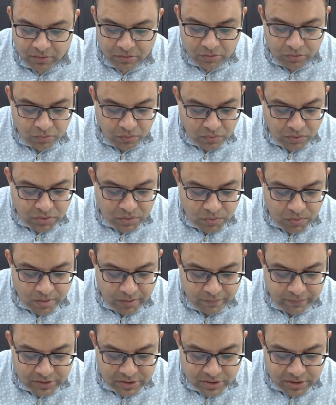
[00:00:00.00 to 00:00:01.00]
Those who
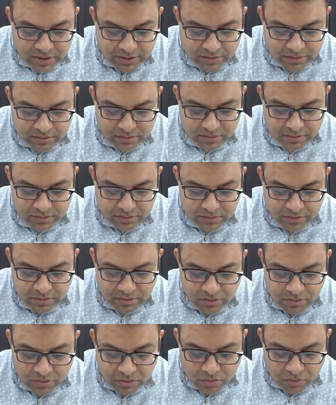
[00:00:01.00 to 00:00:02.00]
are vigilant,
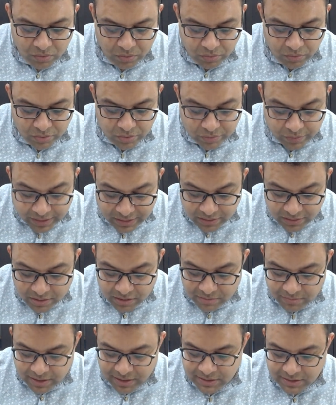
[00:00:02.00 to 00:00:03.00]
who train
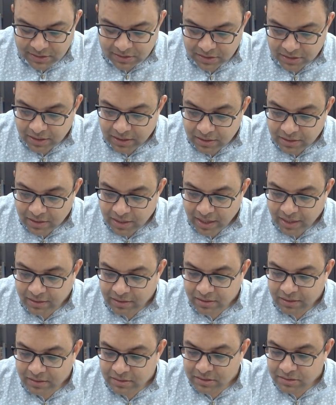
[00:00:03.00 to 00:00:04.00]
their minds day and
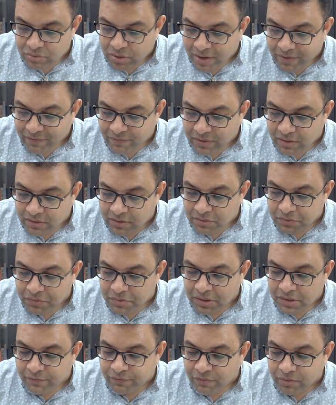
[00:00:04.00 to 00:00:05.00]
night and strive
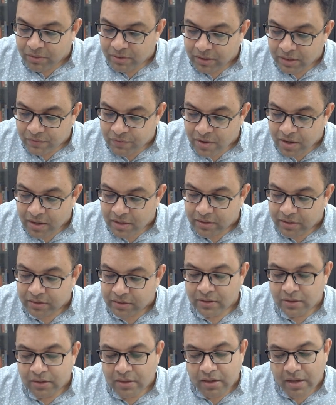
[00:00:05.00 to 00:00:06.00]
continually for nirvana,
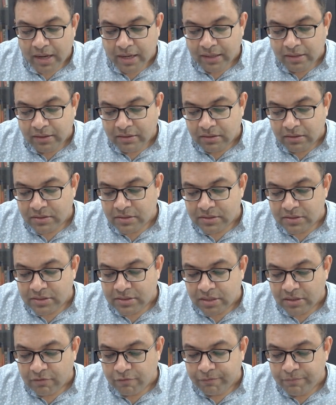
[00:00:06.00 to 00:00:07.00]
enter the
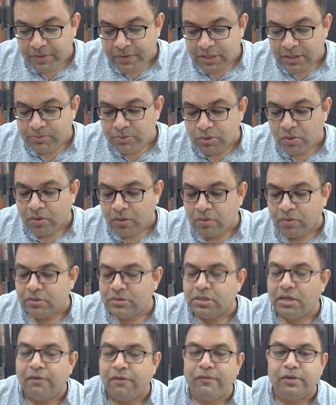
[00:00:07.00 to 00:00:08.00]
state of peace beyond all
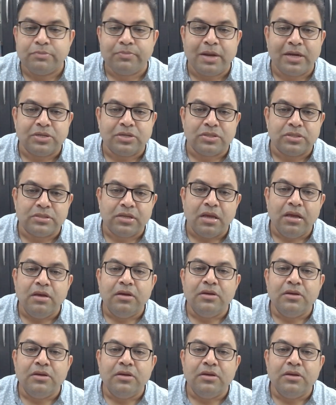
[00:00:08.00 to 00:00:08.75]
selfish passions.